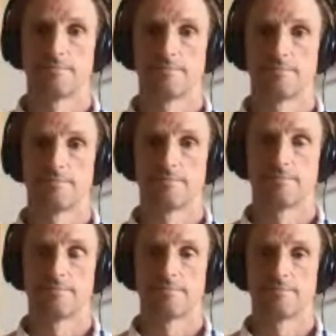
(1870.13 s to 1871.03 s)

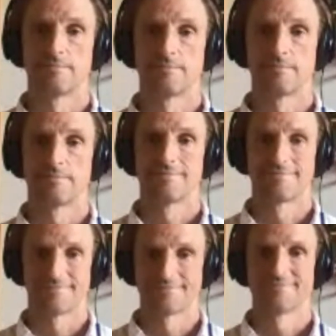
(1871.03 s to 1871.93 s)

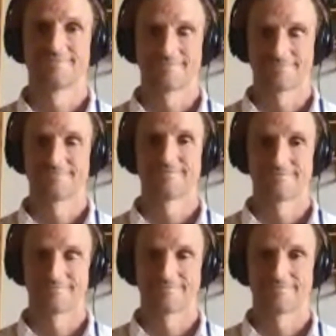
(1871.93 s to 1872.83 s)

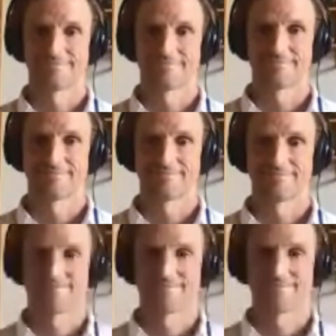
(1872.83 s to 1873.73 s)

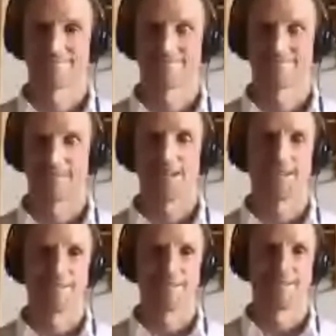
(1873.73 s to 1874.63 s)

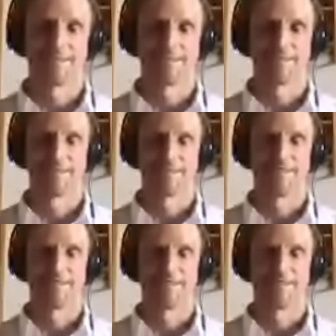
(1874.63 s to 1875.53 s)

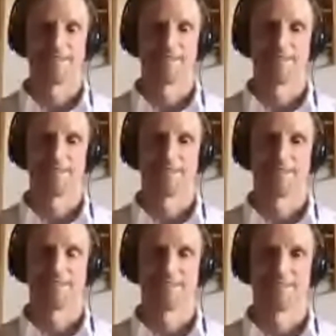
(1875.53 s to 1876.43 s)

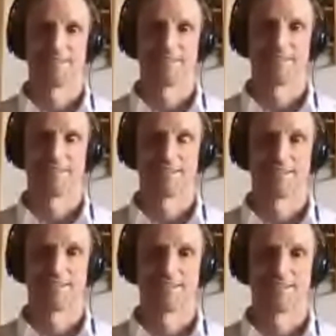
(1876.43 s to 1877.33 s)

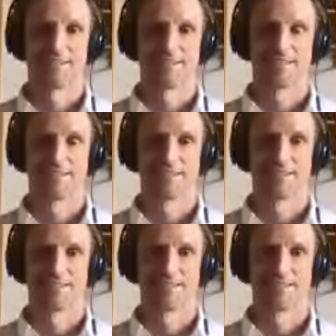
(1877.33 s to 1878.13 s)
This person isn't speaking.